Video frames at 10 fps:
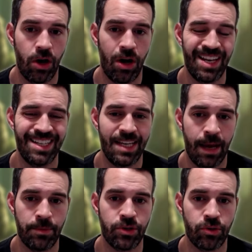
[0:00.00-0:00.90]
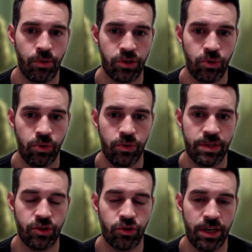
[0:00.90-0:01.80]
on damage thresholds
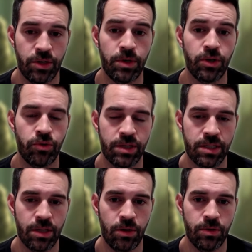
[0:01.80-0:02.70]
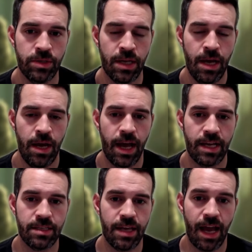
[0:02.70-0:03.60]
and trying to increase those
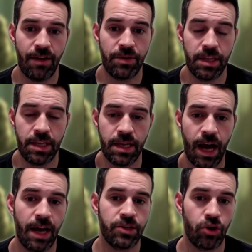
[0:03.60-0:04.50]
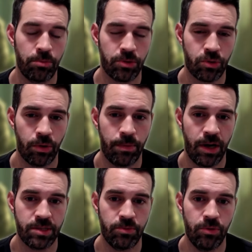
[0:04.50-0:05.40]
and having the highest armor score
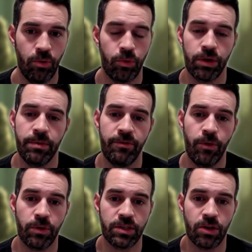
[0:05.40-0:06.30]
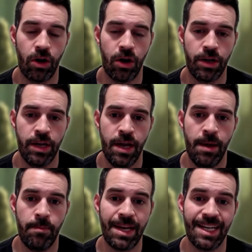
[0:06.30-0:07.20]
possible. We're going to be focused on
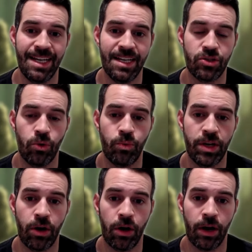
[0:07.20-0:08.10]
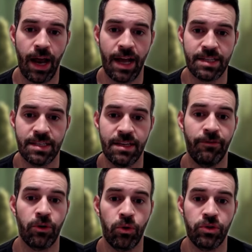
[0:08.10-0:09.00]
making it so we are as
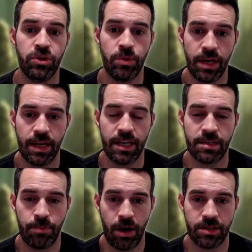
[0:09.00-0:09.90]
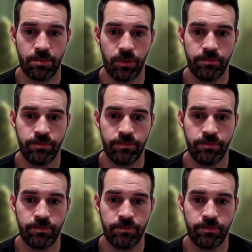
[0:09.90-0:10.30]
difficult to hit as possible.